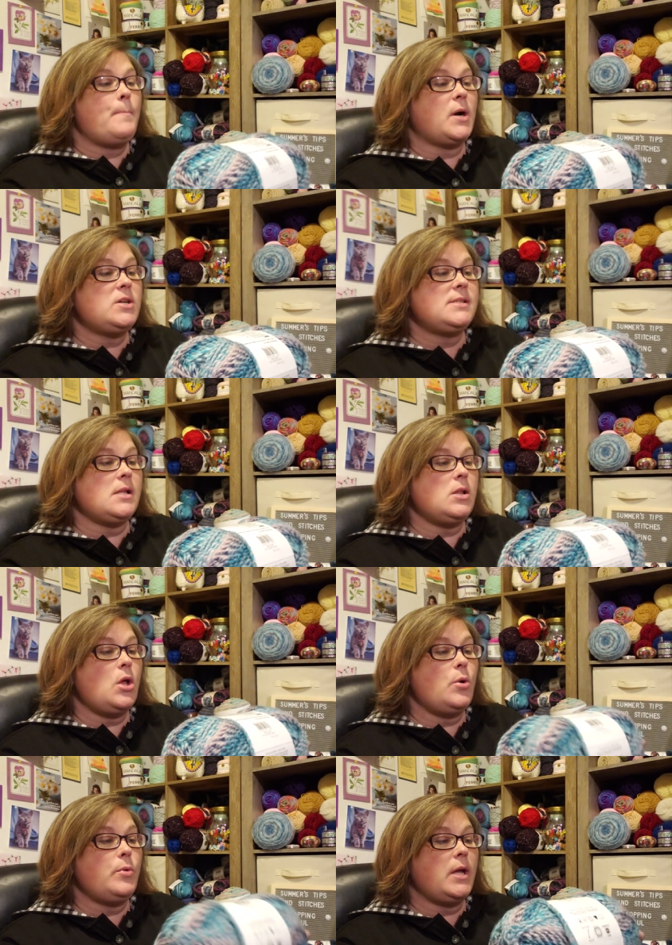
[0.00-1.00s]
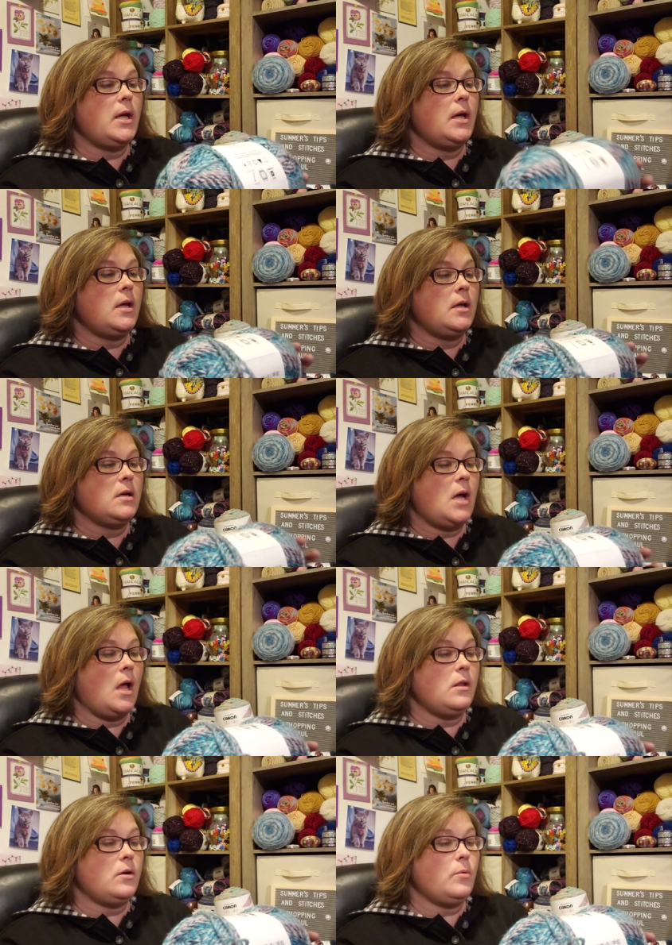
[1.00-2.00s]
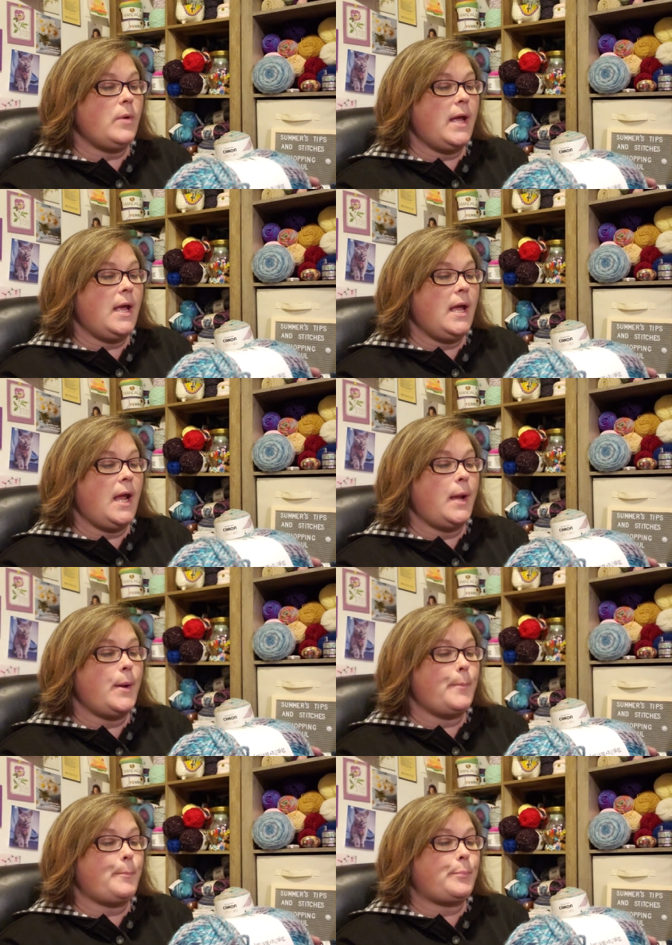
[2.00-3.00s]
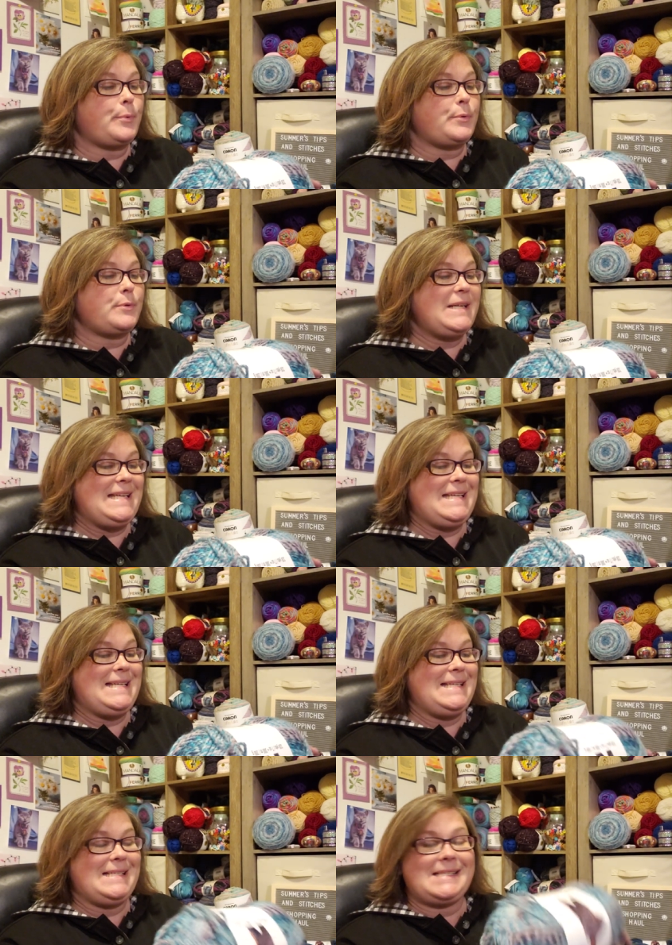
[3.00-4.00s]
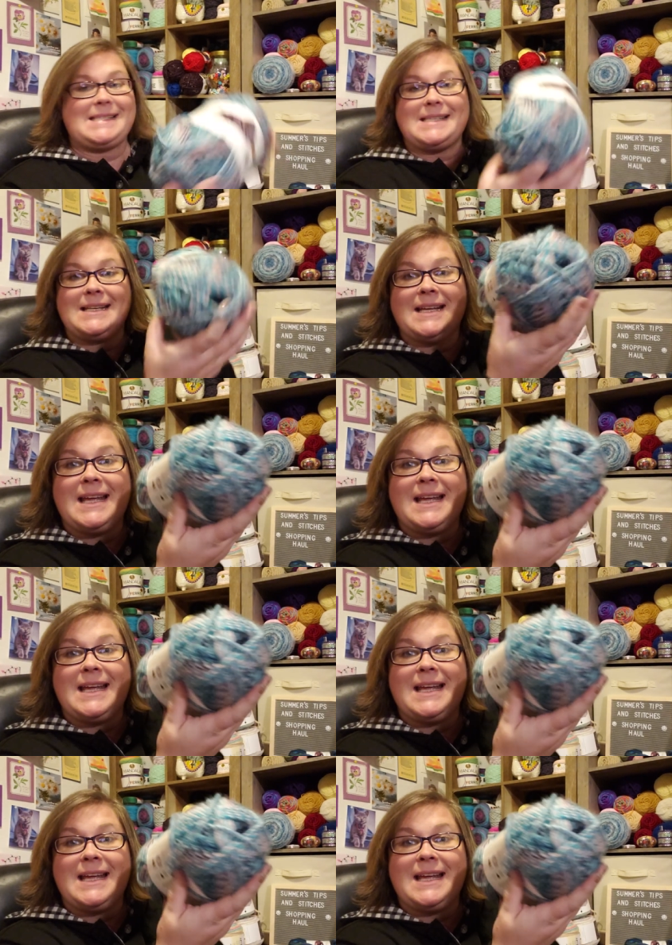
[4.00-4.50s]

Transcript: Barcelona Colorway Breeze.